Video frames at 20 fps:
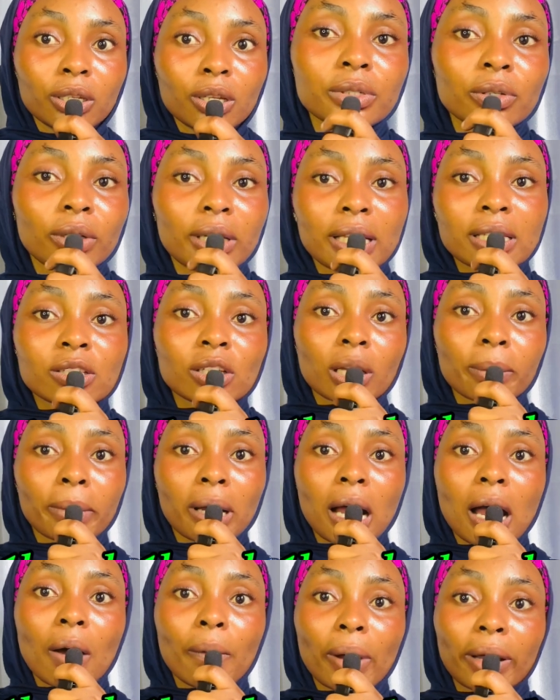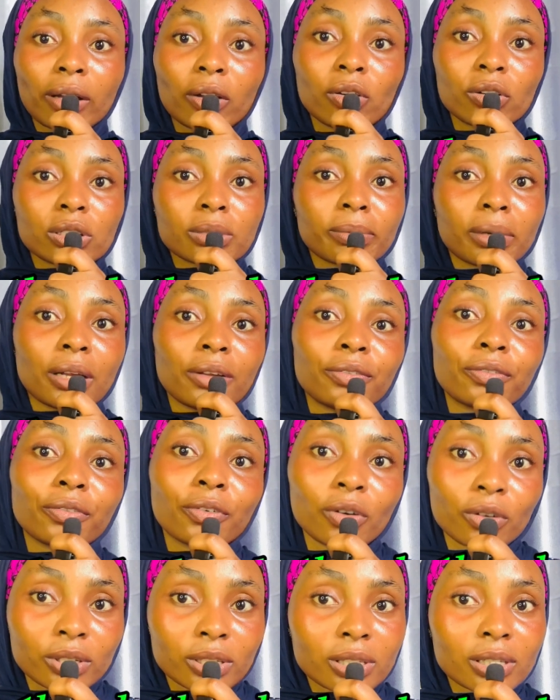So let's talk about how I got my
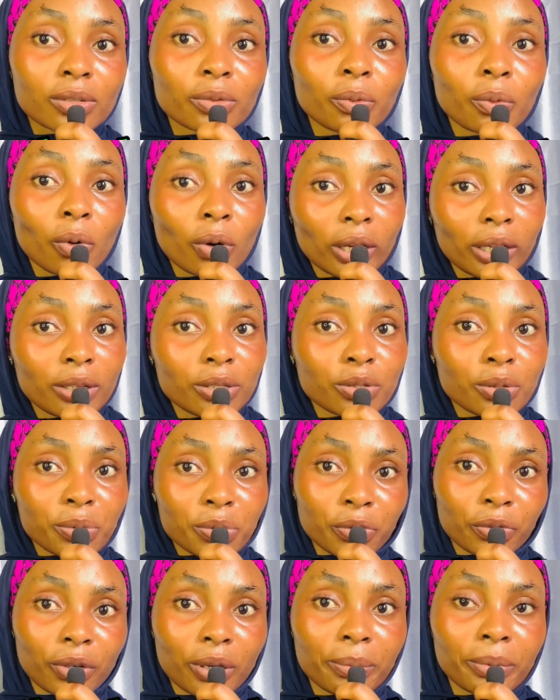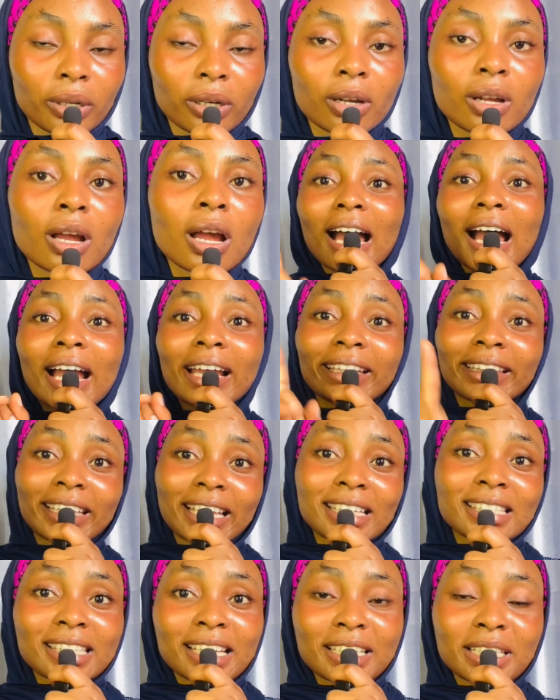first 1K subscriber. I
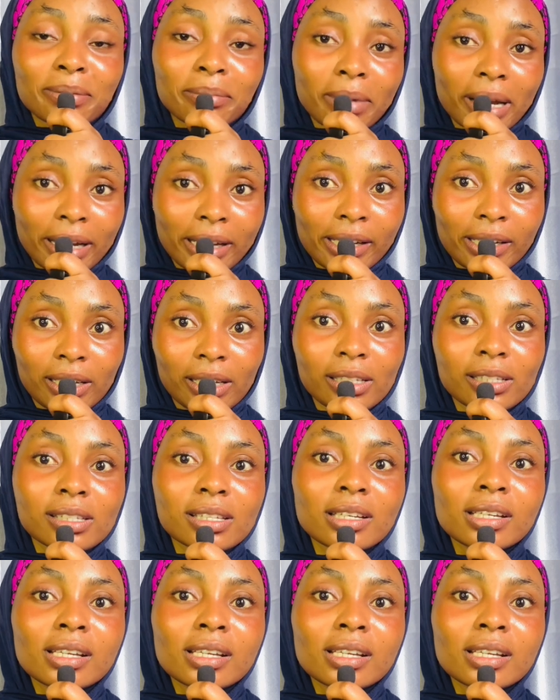tested the market.